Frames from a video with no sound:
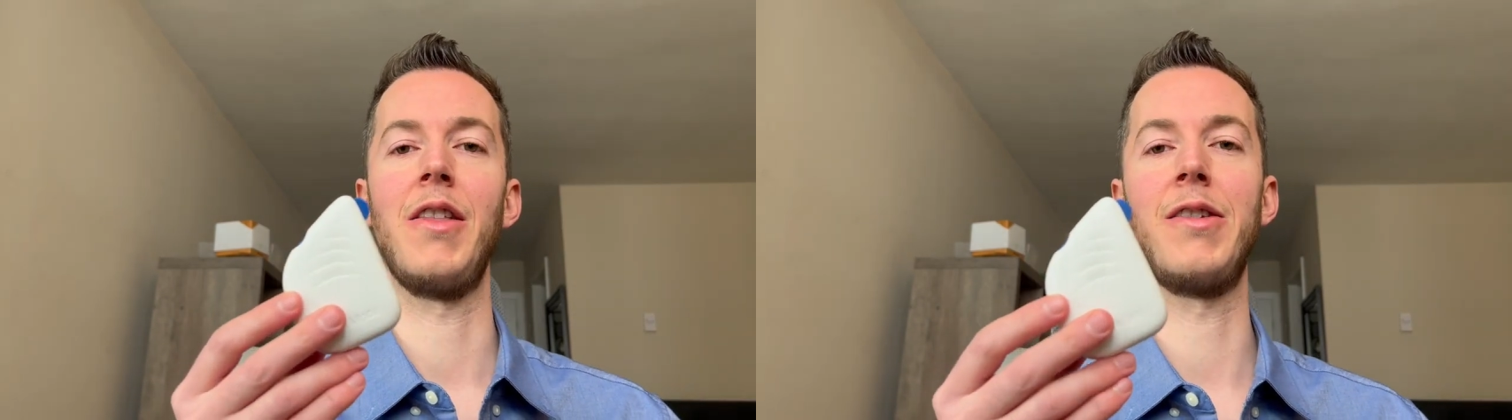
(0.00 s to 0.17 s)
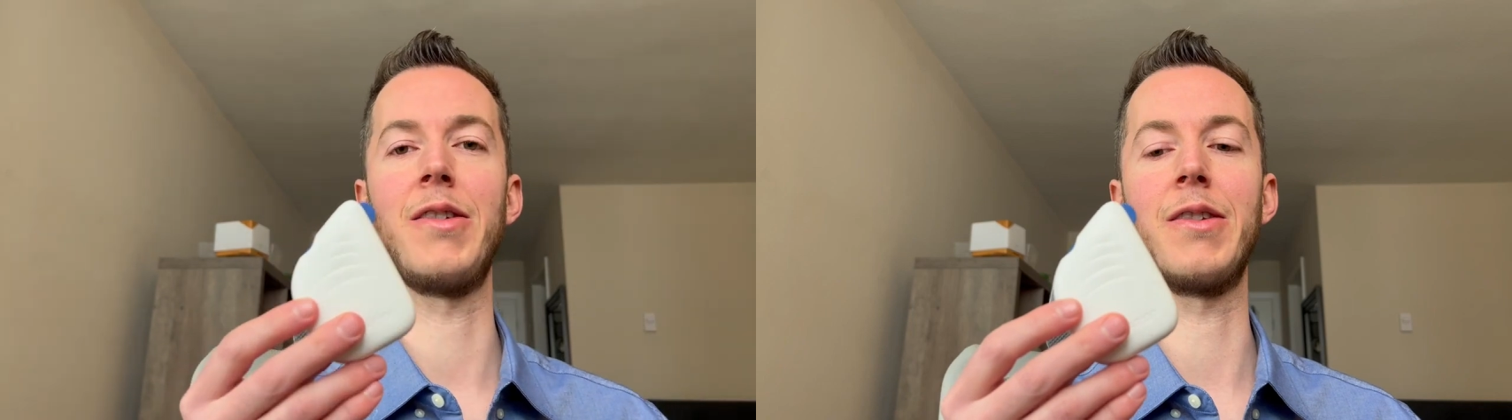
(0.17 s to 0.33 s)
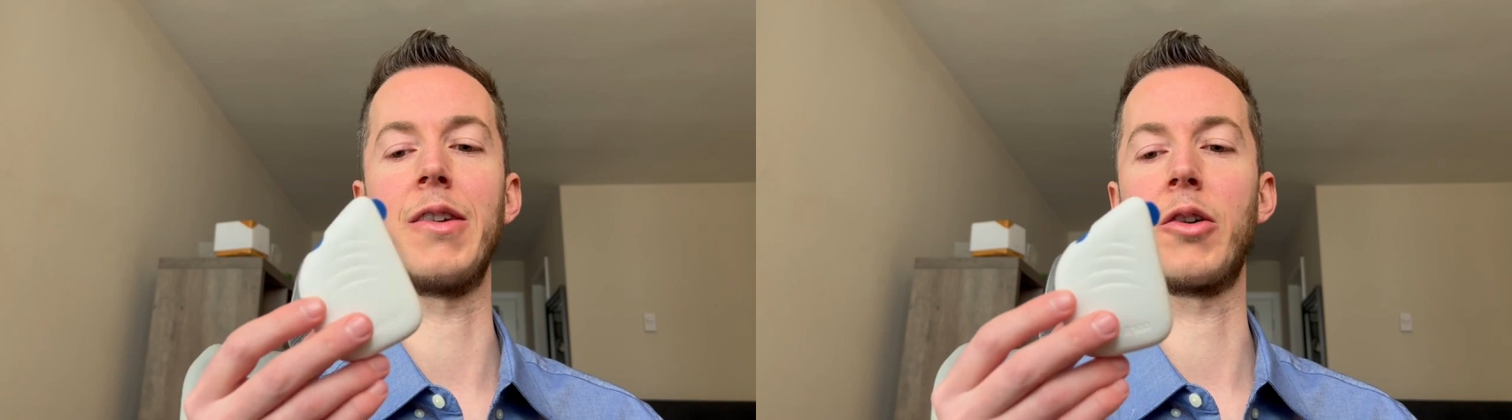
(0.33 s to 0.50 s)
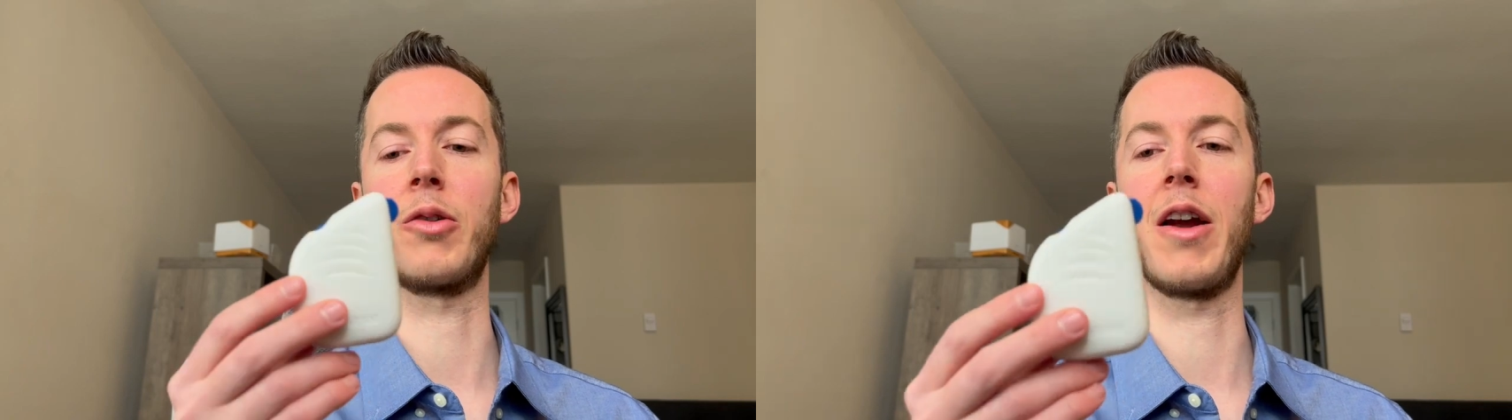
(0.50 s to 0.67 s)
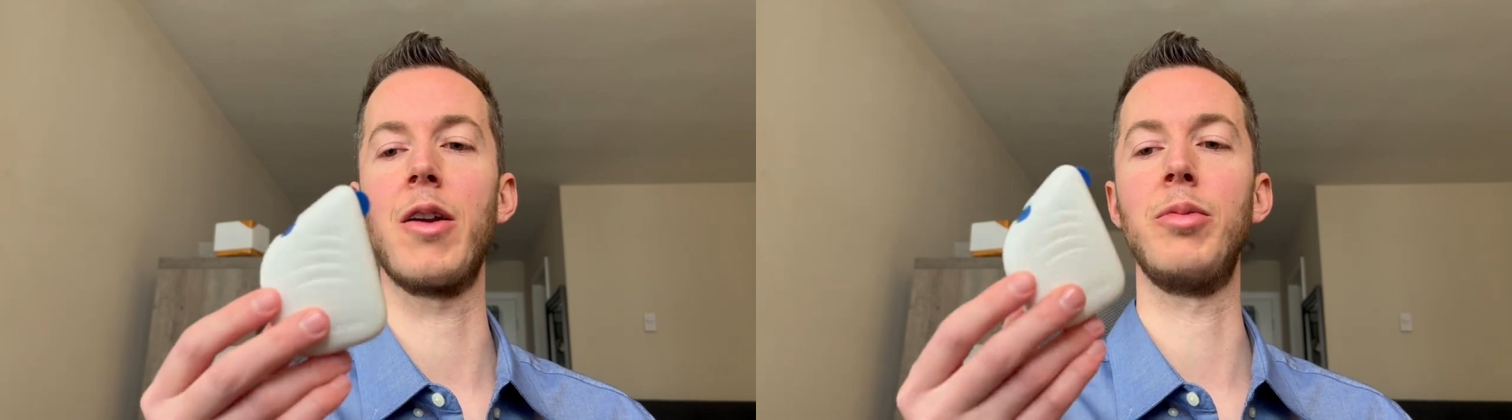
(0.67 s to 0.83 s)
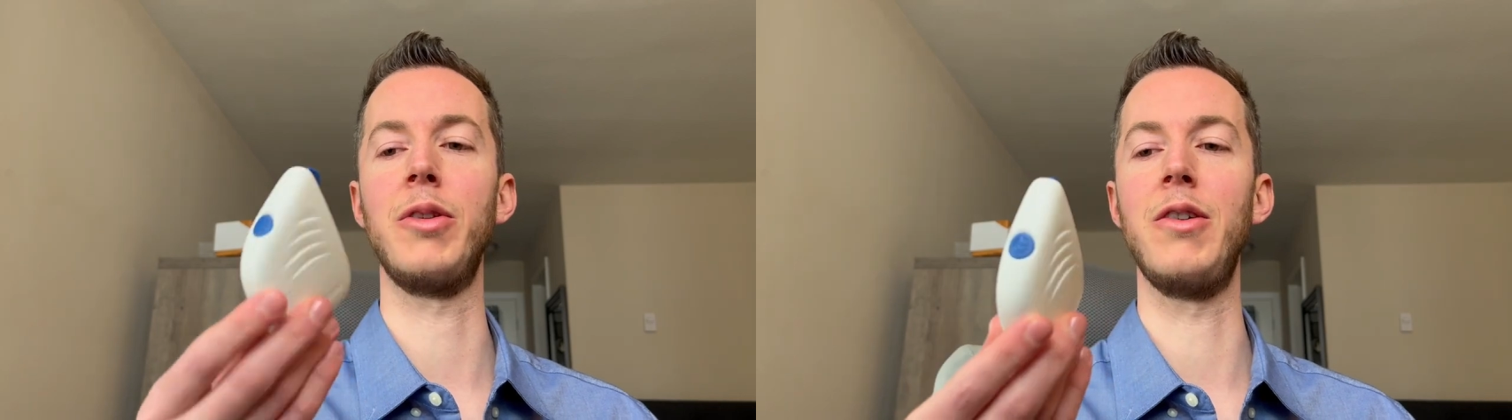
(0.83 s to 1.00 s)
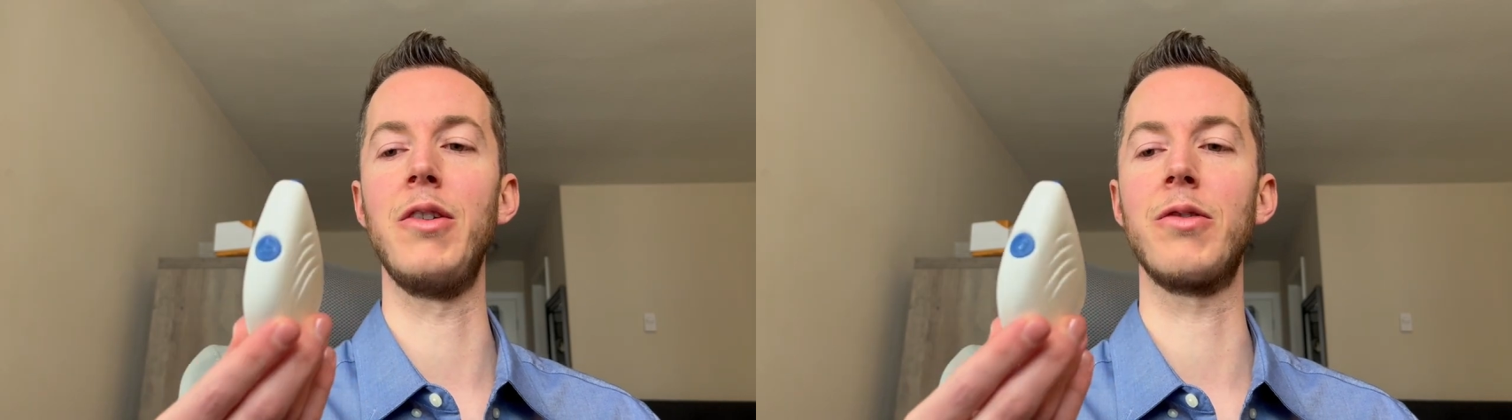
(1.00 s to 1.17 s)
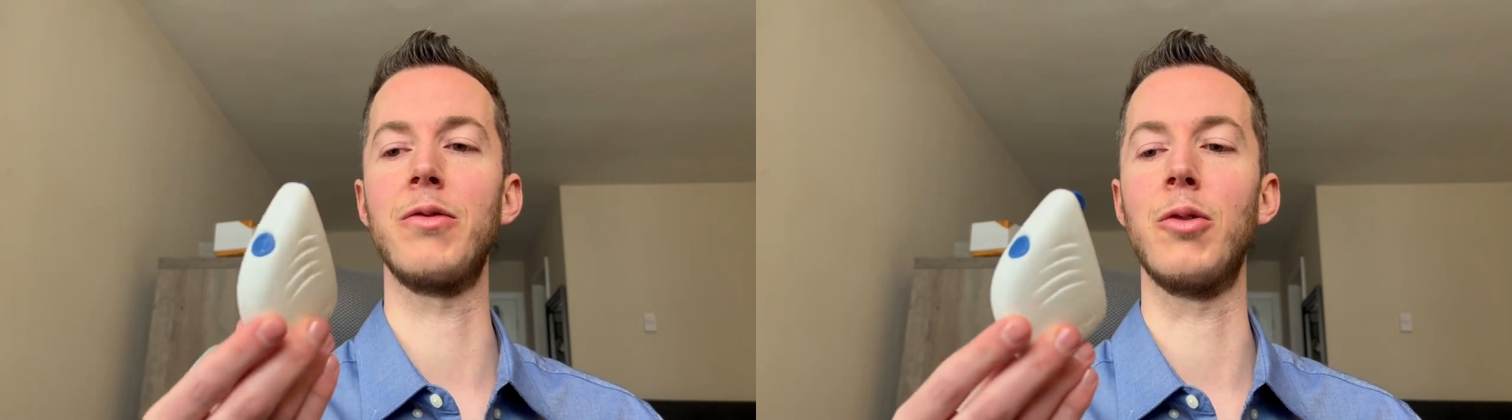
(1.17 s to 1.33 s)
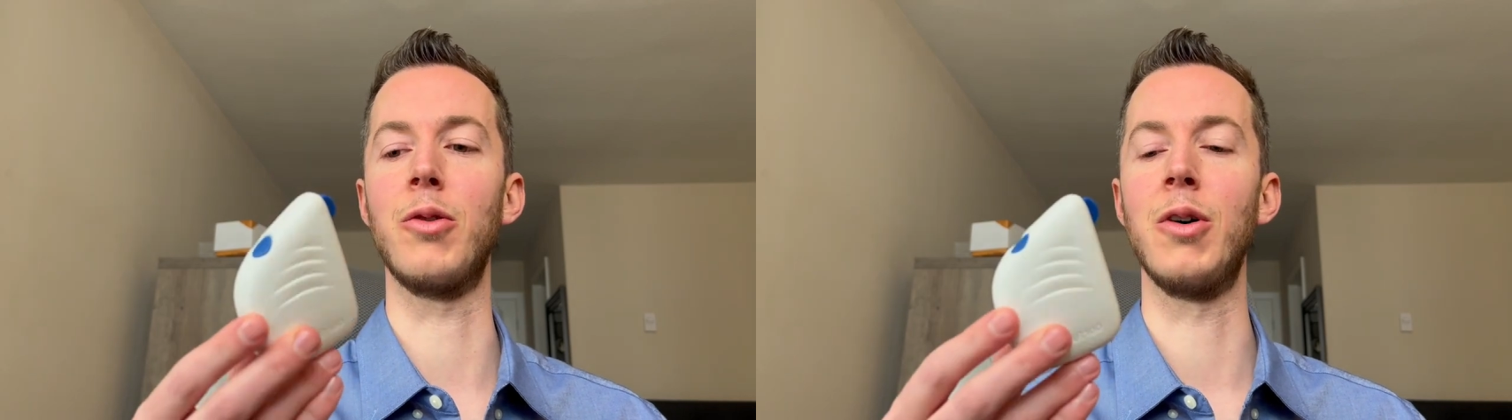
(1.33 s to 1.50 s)
this is incredibly
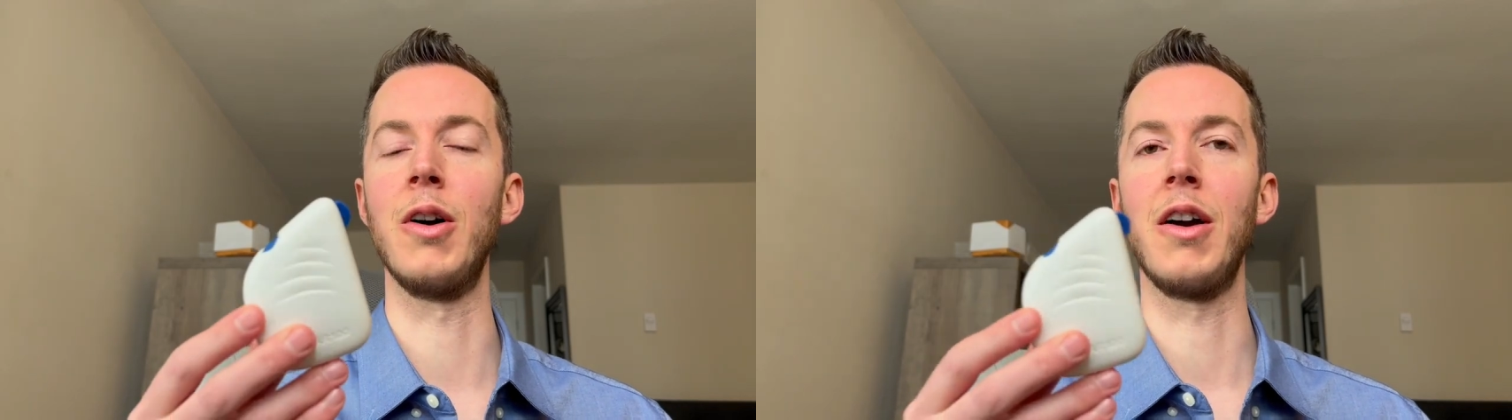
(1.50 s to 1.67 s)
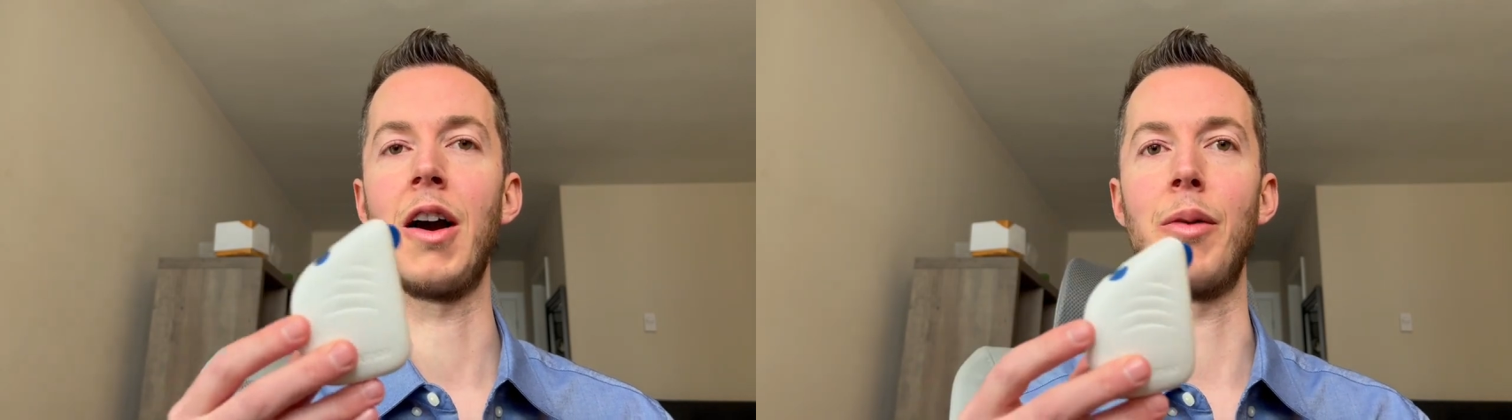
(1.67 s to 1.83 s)
useful.